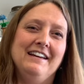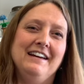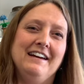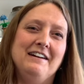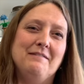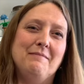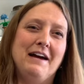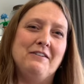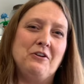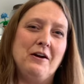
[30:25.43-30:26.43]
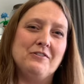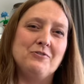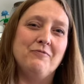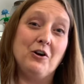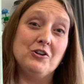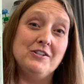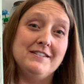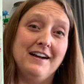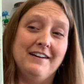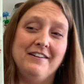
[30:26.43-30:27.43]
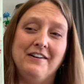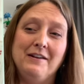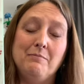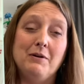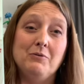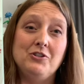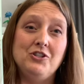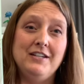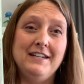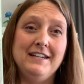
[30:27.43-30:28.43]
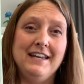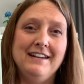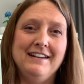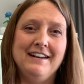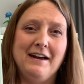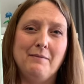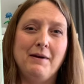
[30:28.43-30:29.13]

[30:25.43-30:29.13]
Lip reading: I don't know how far she's gotten on it, but when she kitted it up,